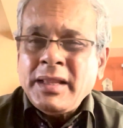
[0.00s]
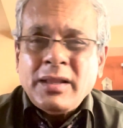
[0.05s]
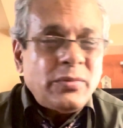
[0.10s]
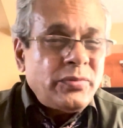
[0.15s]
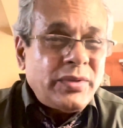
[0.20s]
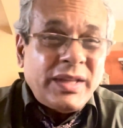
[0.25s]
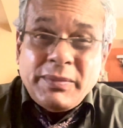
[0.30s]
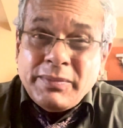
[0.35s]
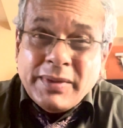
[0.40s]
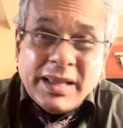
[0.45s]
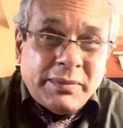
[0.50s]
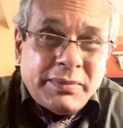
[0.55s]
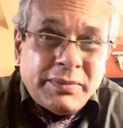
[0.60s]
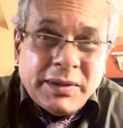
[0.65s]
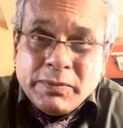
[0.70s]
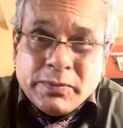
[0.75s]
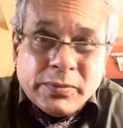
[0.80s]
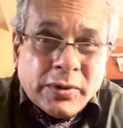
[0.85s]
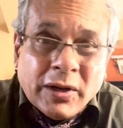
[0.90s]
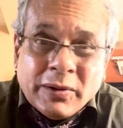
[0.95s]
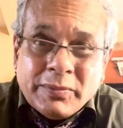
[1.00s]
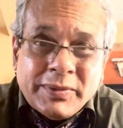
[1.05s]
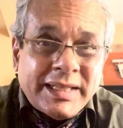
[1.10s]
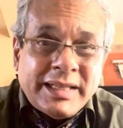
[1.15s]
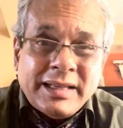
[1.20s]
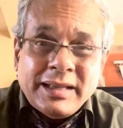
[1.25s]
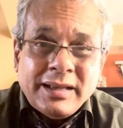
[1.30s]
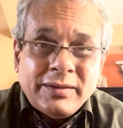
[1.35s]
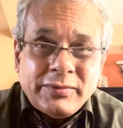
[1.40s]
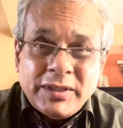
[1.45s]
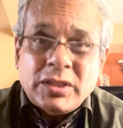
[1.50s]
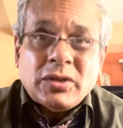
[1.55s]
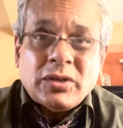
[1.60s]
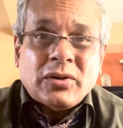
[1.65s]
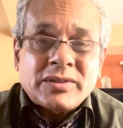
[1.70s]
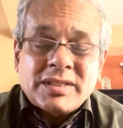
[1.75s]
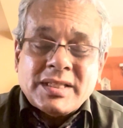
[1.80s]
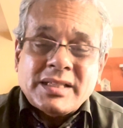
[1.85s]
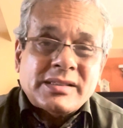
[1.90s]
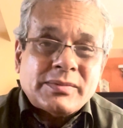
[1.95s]
We
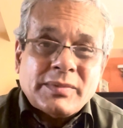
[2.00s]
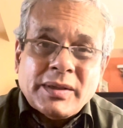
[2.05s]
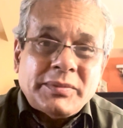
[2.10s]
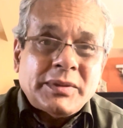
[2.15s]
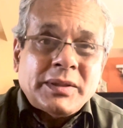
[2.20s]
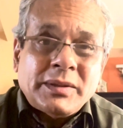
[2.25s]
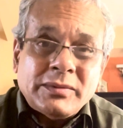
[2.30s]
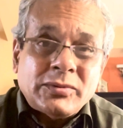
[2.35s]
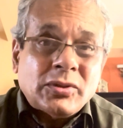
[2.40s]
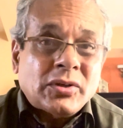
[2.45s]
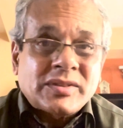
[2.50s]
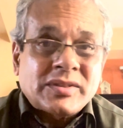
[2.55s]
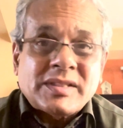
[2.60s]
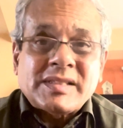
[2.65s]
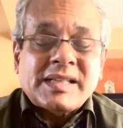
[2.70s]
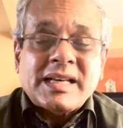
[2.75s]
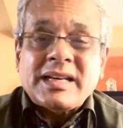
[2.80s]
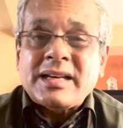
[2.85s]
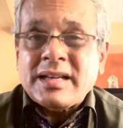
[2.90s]
doctors and